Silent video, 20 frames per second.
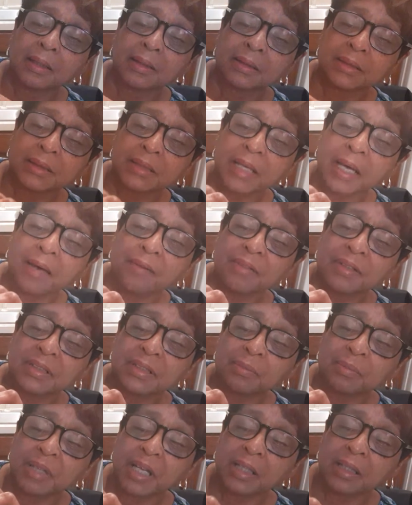Just having
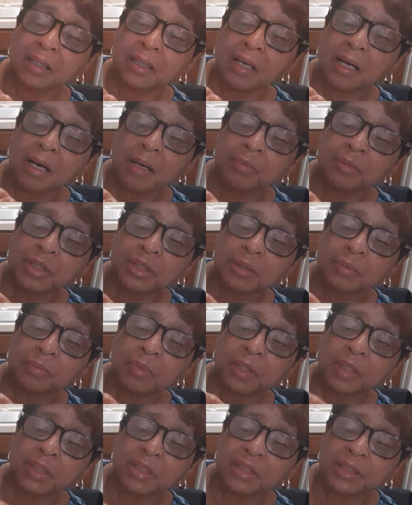some of that little arm, just
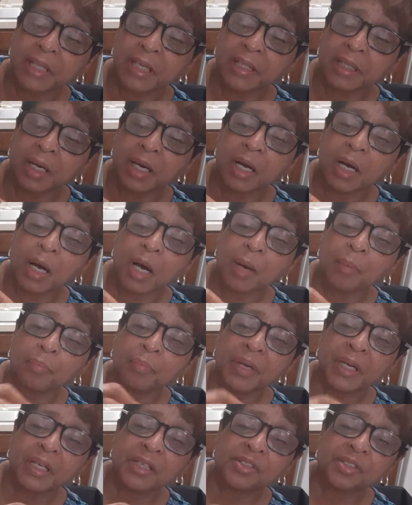kind of
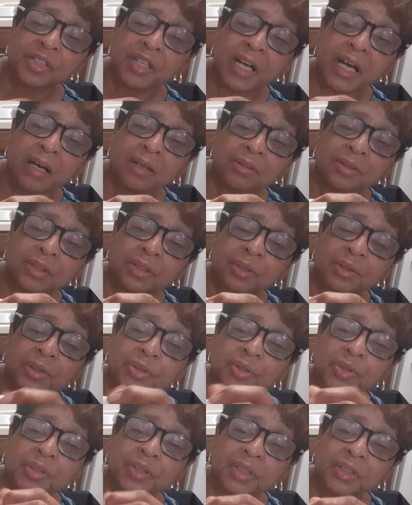pinch it out so you
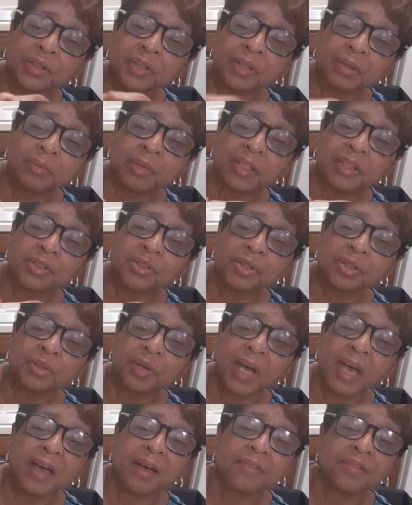can make sure you
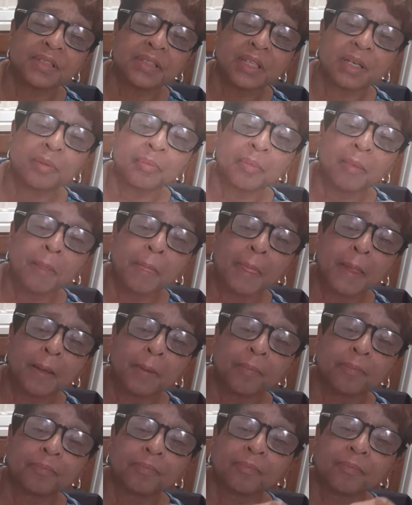have some.
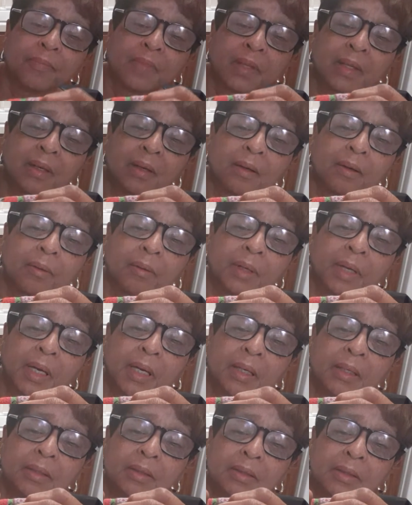
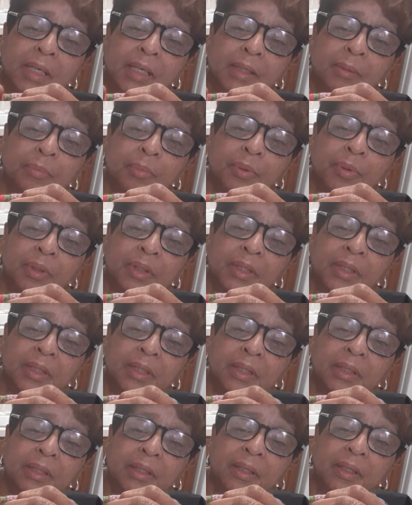Okay, just kind of pull it
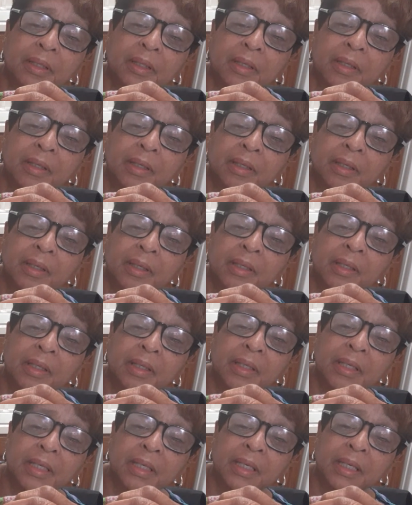
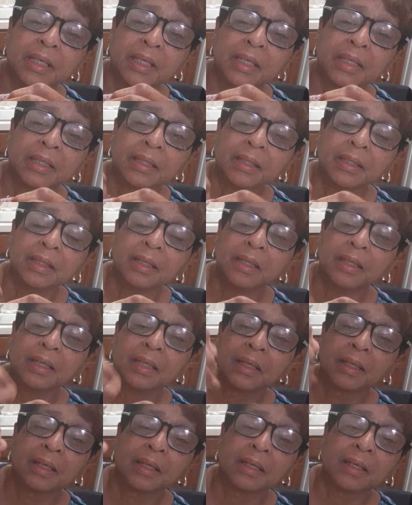in
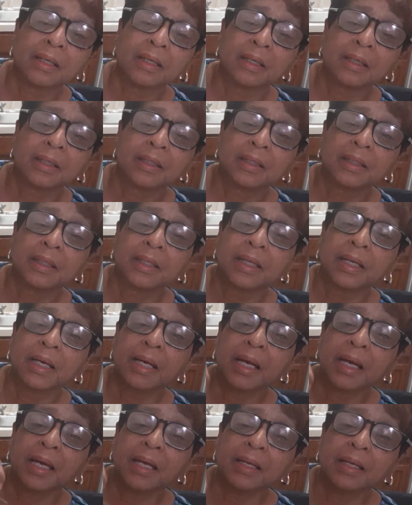
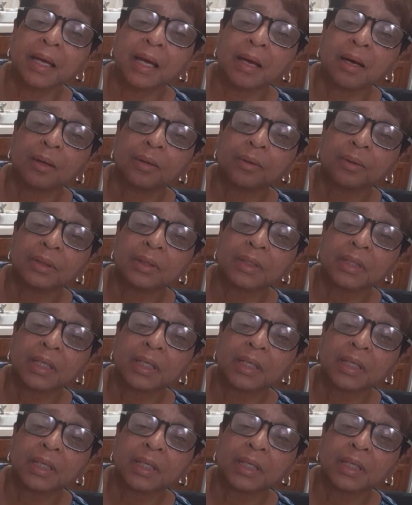and out.